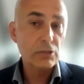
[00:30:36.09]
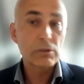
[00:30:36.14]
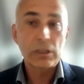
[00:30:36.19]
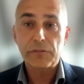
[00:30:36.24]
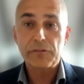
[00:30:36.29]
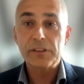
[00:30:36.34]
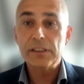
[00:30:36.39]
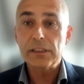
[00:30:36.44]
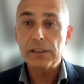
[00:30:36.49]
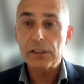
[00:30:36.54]
We have
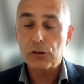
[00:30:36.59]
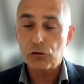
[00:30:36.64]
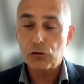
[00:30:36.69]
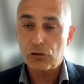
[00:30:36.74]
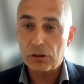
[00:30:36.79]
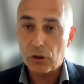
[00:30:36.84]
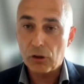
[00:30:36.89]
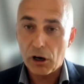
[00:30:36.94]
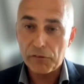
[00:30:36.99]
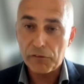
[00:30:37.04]
an
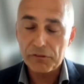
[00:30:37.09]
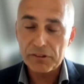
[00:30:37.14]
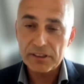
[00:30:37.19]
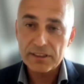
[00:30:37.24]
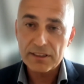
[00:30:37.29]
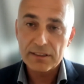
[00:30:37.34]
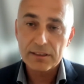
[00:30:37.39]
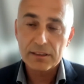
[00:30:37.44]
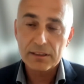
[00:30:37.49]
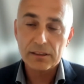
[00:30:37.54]
ESG
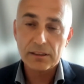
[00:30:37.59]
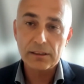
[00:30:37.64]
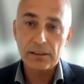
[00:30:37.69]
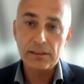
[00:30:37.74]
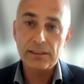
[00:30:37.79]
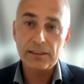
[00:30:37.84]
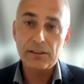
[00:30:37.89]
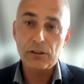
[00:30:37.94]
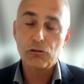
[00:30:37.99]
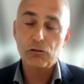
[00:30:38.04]
office and an
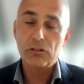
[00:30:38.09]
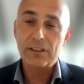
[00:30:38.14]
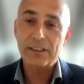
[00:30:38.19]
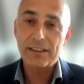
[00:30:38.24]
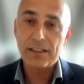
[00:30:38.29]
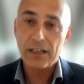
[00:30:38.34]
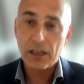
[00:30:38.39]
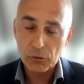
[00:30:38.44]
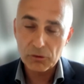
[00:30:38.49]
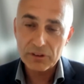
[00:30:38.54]
ESG
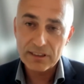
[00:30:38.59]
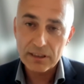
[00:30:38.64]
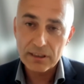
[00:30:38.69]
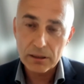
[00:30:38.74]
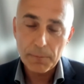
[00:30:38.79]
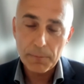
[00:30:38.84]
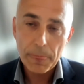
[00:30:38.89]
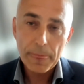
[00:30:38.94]
council